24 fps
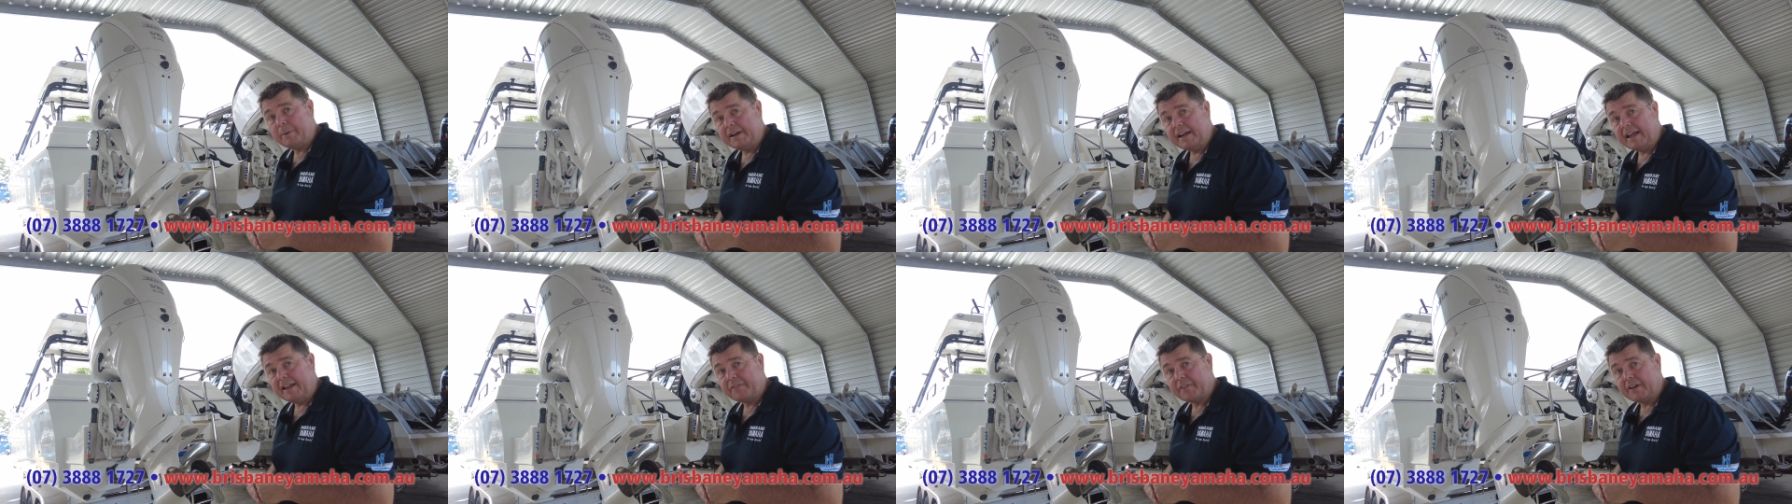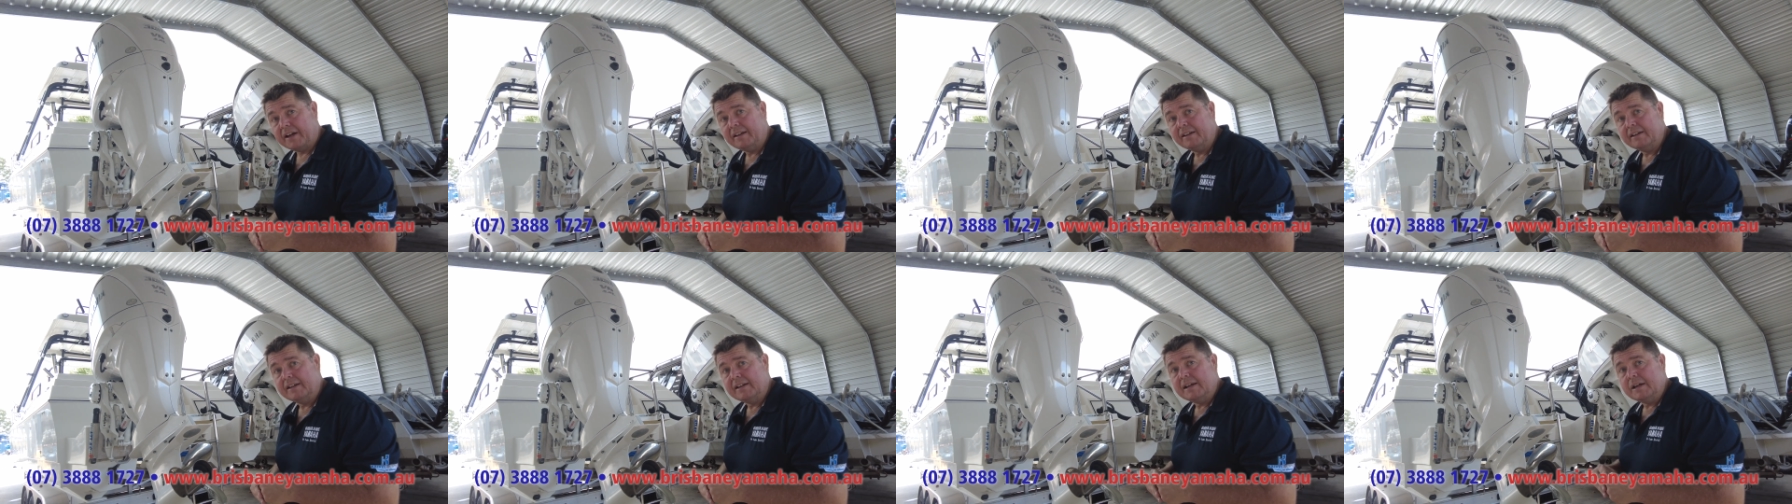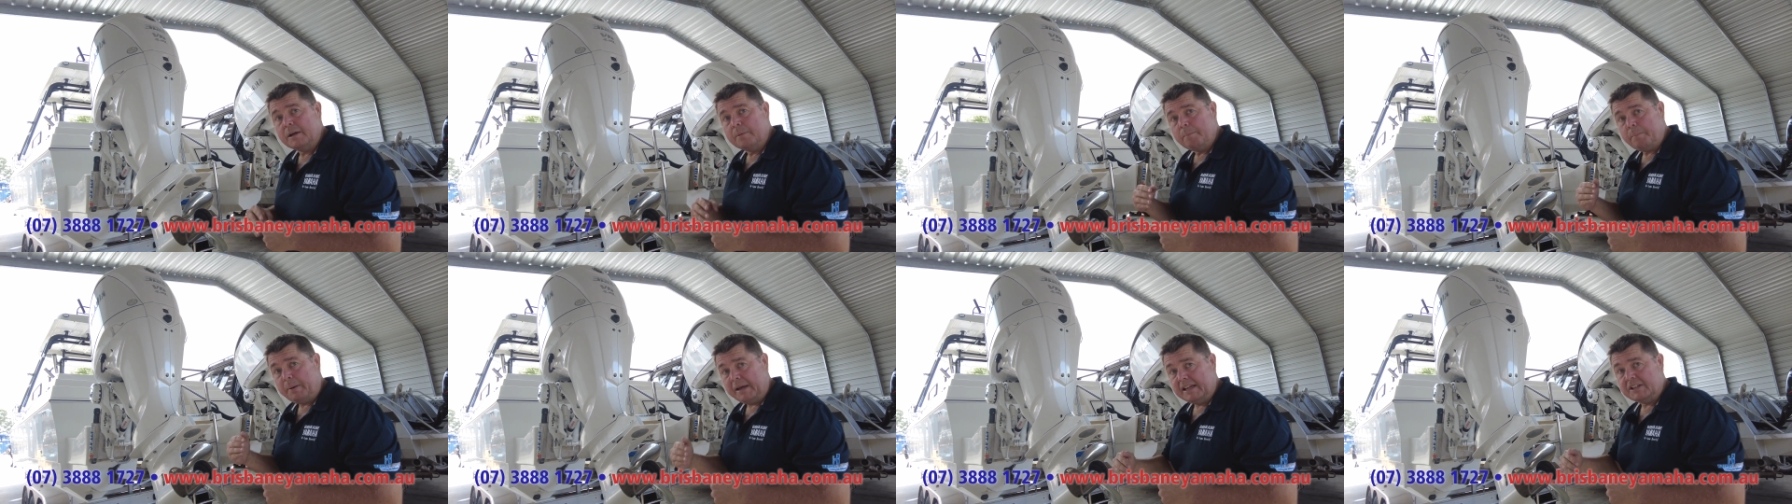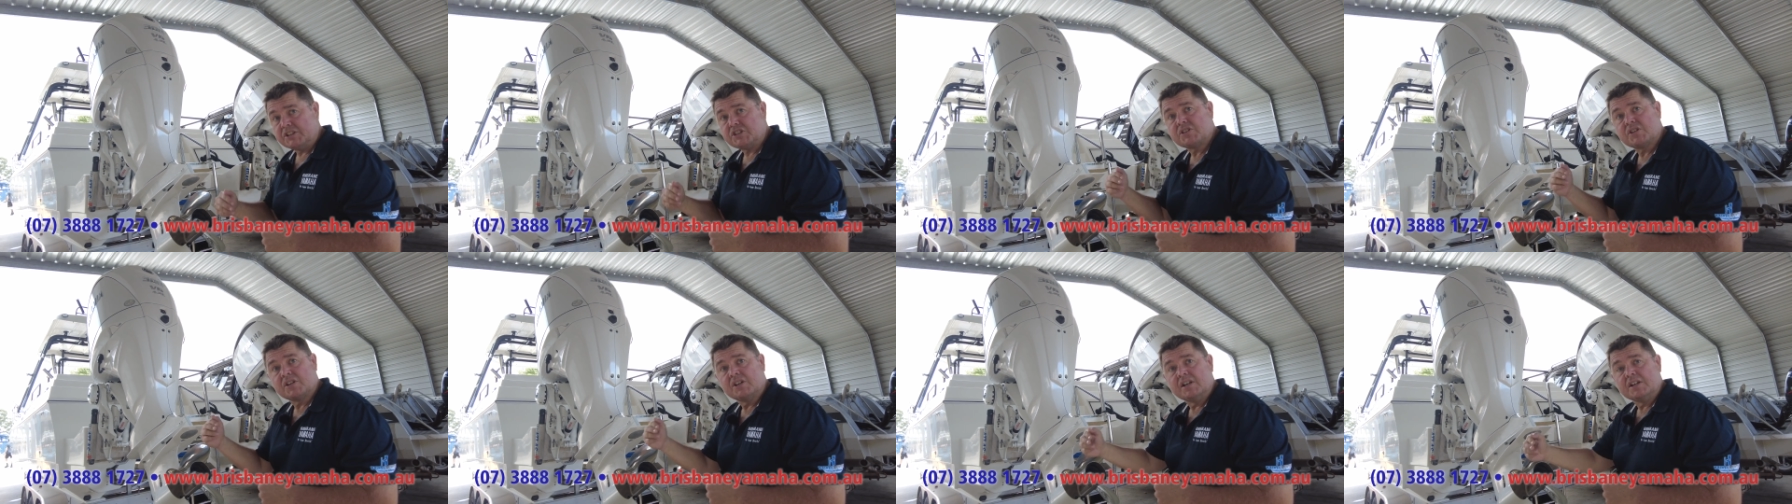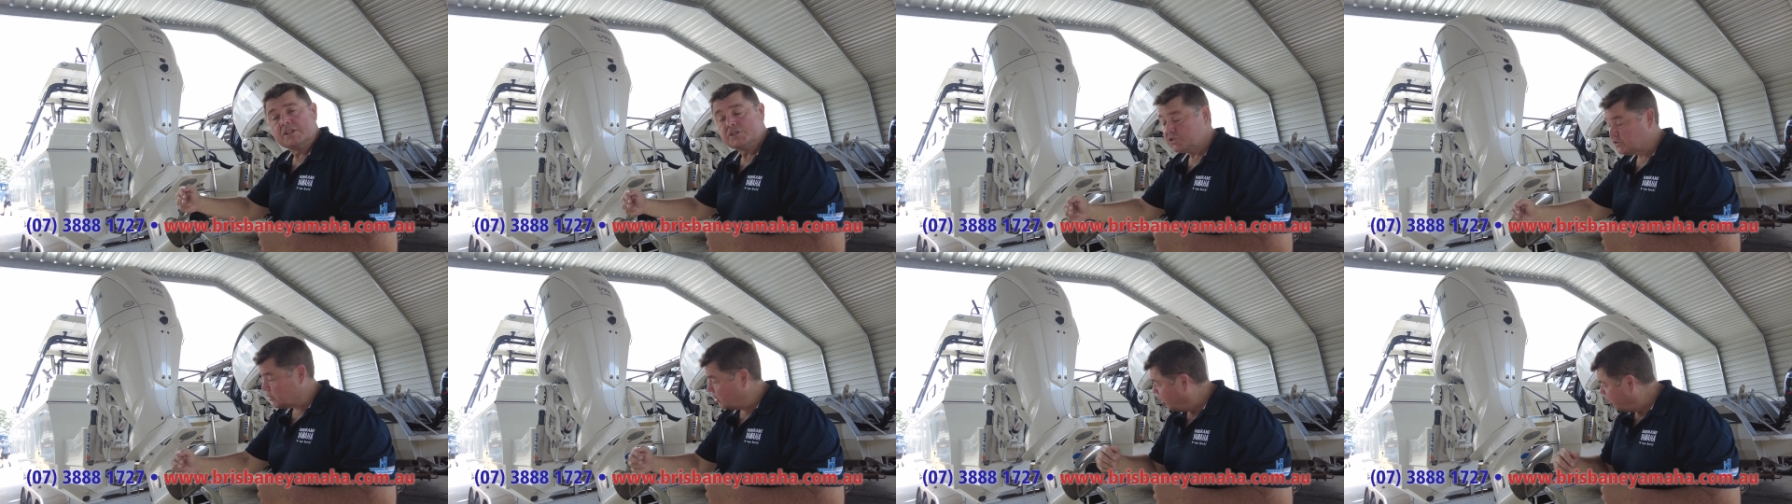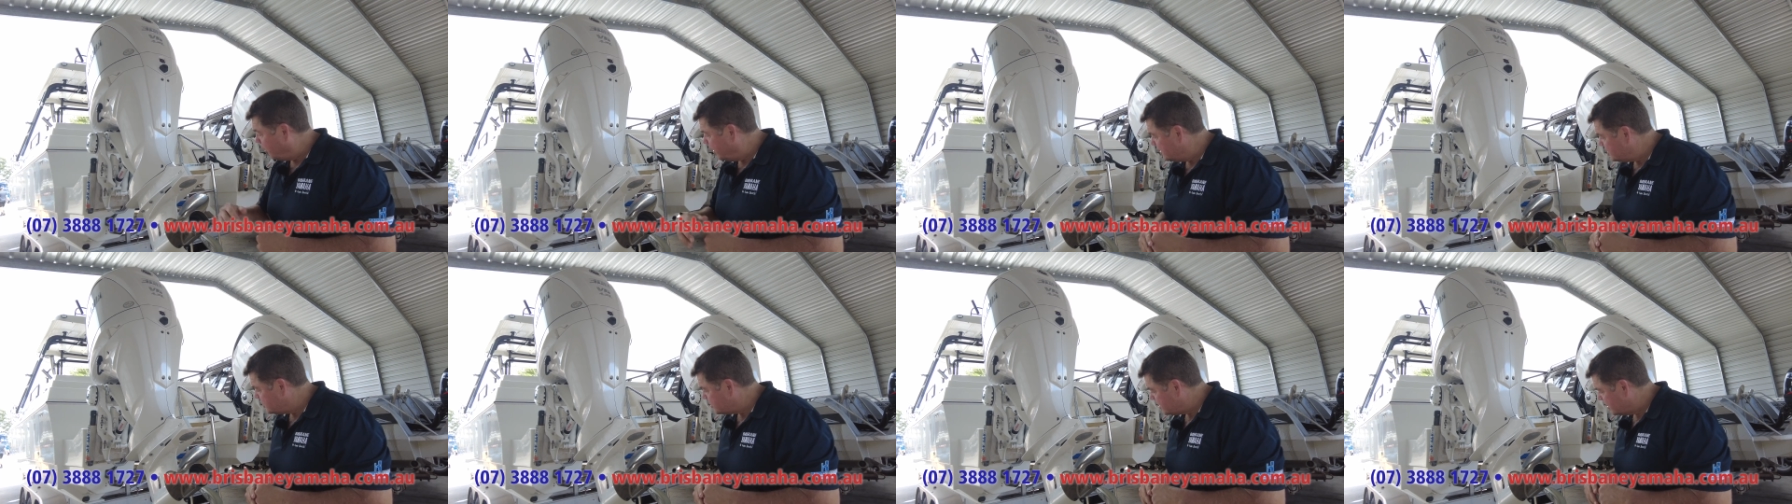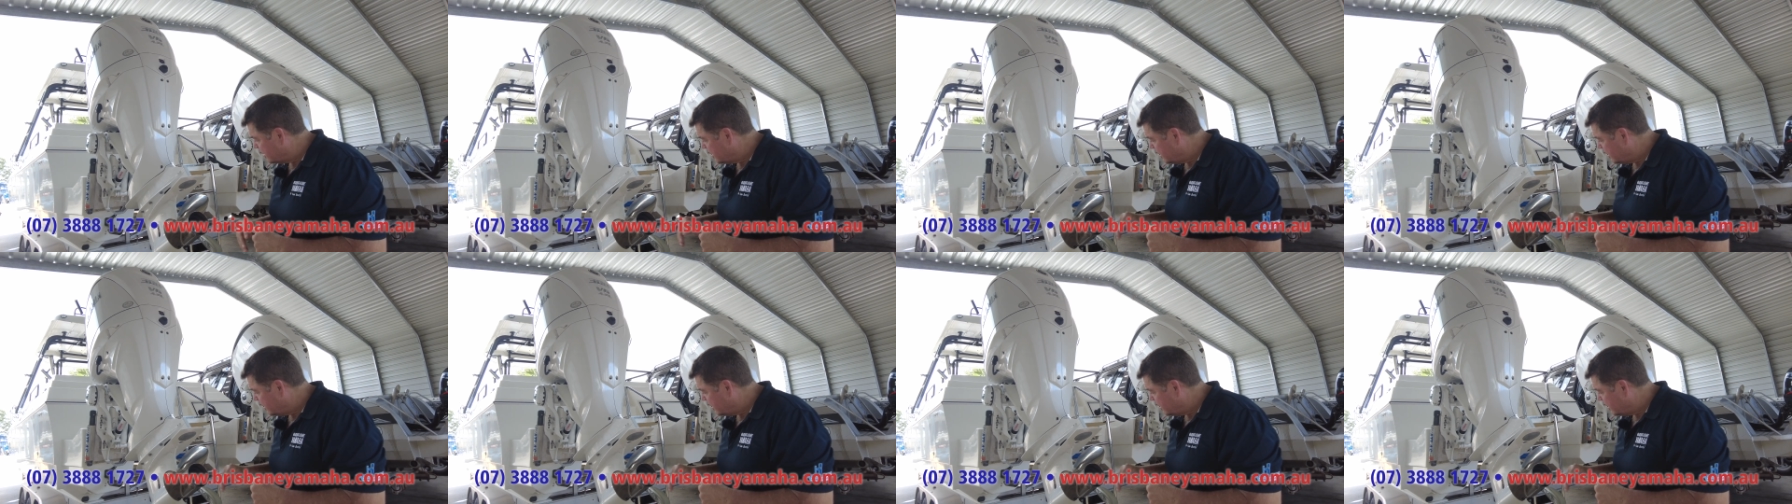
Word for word: another pitch size